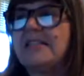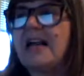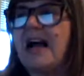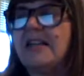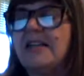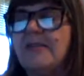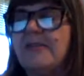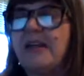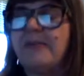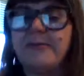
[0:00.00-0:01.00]
kind
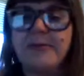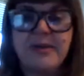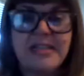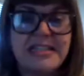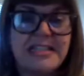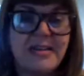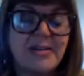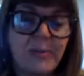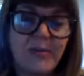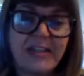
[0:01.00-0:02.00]
of influence
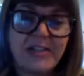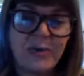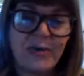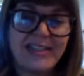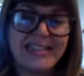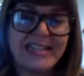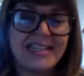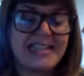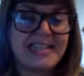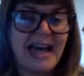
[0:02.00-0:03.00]
those professional
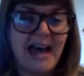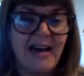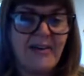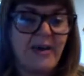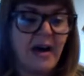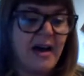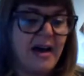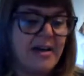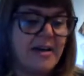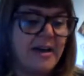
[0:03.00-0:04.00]
organizations have
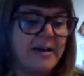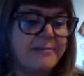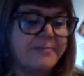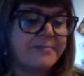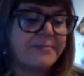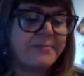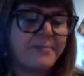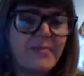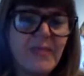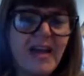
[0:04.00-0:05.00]
on
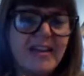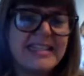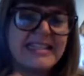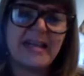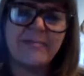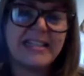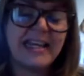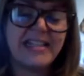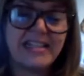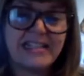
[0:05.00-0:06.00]
these
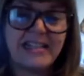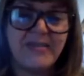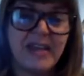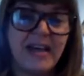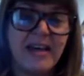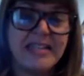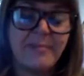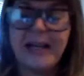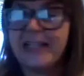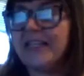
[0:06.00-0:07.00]
subsections of the
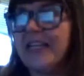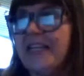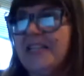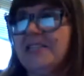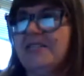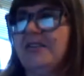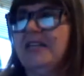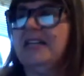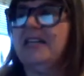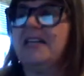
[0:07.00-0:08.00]
supply chain
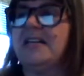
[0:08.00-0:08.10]
industry.